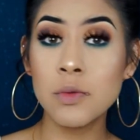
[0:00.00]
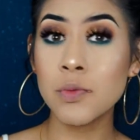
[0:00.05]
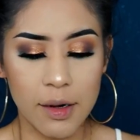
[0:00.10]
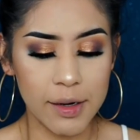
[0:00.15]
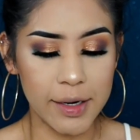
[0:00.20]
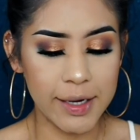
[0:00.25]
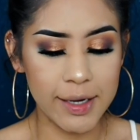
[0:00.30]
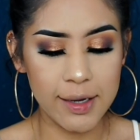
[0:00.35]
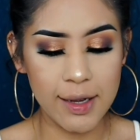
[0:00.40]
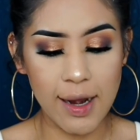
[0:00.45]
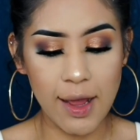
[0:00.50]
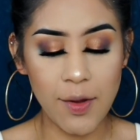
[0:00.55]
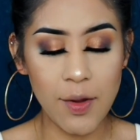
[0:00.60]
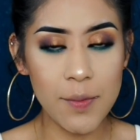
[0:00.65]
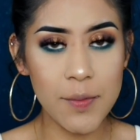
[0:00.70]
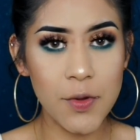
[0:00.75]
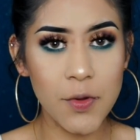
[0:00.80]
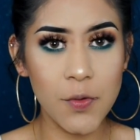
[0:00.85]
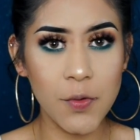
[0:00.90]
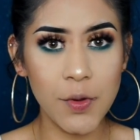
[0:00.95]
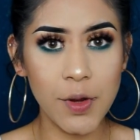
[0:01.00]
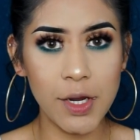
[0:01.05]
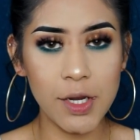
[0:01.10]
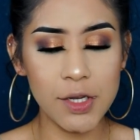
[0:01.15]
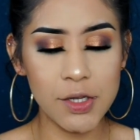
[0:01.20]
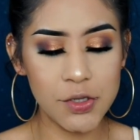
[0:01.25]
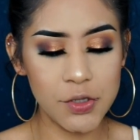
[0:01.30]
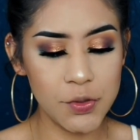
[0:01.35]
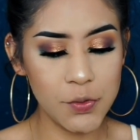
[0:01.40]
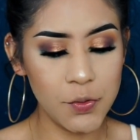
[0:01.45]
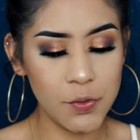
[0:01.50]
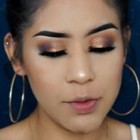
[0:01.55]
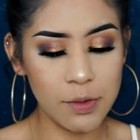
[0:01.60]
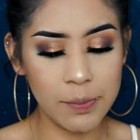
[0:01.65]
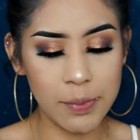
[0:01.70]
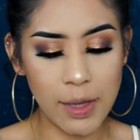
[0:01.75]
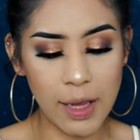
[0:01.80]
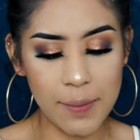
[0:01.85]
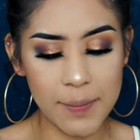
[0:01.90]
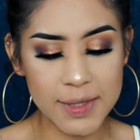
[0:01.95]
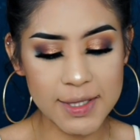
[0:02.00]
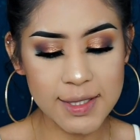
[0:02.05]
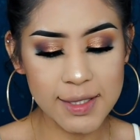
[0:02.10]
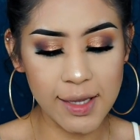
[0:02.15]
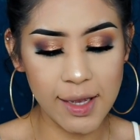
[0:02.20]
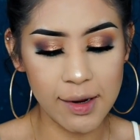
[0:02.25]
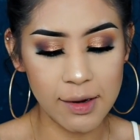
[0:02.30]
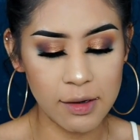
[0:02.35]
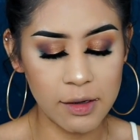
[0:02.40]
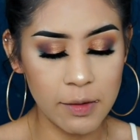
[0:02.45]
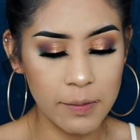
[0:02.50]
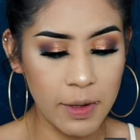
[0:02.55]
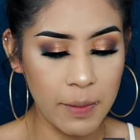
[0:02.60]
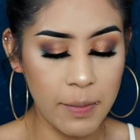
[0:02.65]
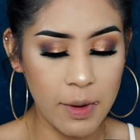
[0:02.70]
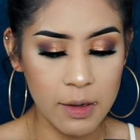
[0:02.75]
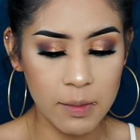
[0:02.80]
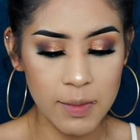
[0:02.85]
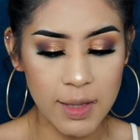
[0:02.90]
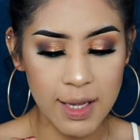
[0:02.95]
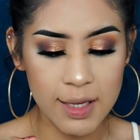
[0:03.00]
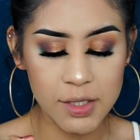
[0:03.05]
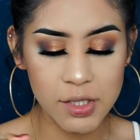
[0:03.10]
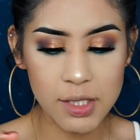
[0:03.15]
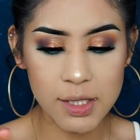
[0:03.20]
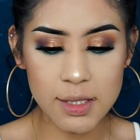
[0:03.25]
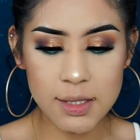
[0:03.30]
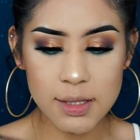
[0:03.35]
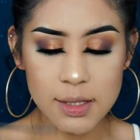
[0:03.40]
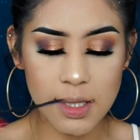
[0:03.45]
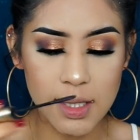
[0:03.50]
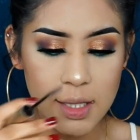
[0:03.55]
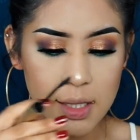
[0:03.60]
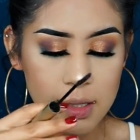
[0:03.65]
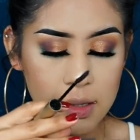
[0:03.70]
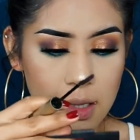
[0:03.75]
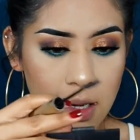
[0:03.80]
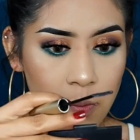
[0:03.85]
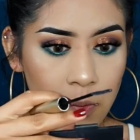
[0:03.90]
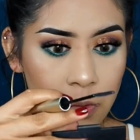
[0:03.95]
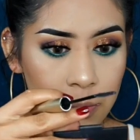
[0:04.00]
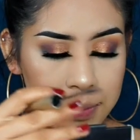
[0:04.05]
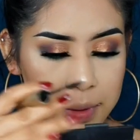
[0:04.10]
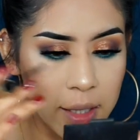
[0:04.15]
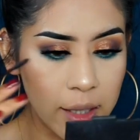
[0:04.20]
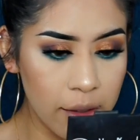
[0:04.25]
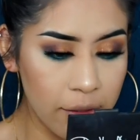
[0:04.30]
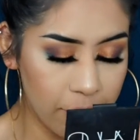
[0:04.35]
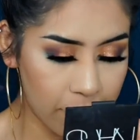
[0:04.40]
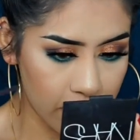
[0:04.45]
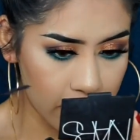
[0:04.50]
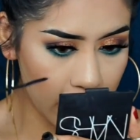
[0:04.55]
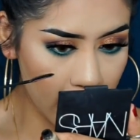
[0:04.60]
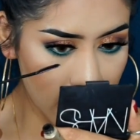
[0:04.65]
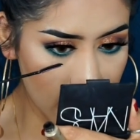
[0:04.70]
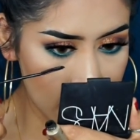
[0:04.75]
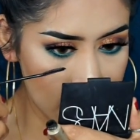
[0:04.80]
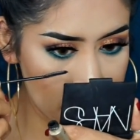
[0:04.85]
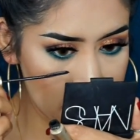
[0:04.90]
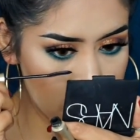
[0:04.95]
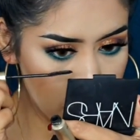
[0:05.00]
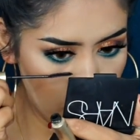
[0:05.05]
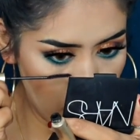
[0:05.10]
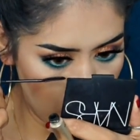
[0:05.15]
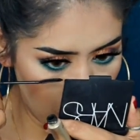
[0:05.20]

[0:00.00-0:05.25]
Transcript: Alright, now I'm going to apply mascara on my bottom lashes, and that will be it for that.